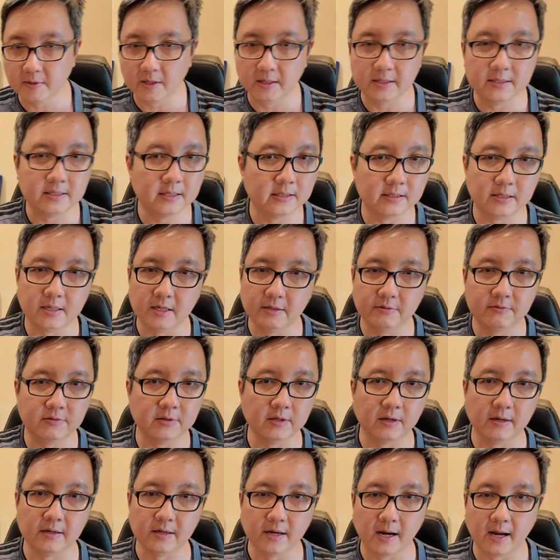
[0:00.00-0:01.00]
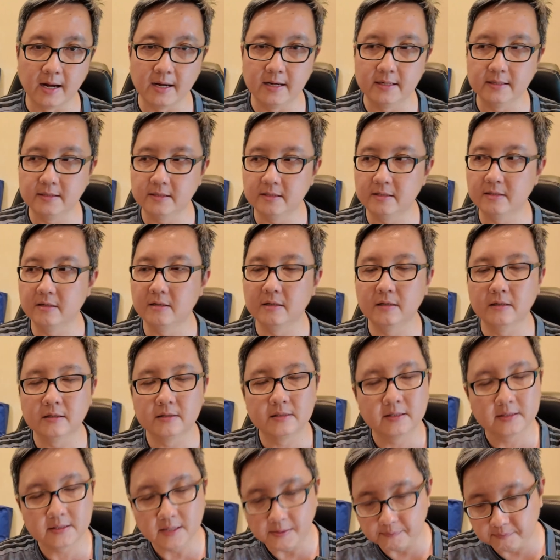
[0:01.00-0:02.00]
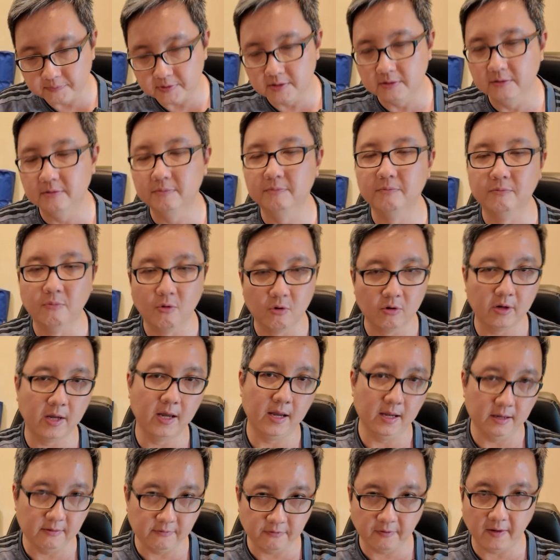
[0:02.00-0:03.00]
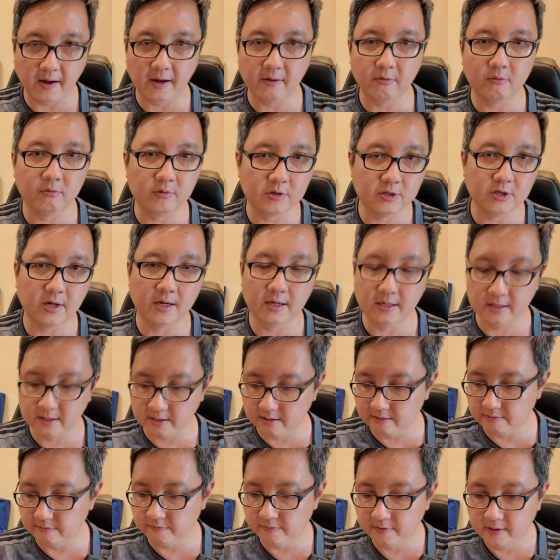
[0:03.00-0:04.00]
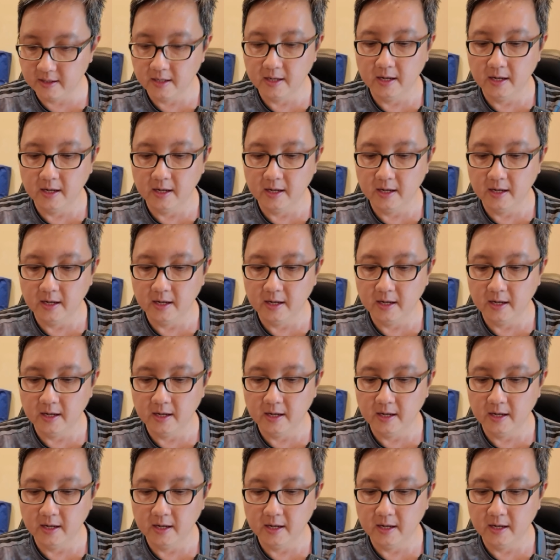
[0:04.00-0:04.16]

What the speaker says: it just gives a nice subtle bokeh effect, which I love.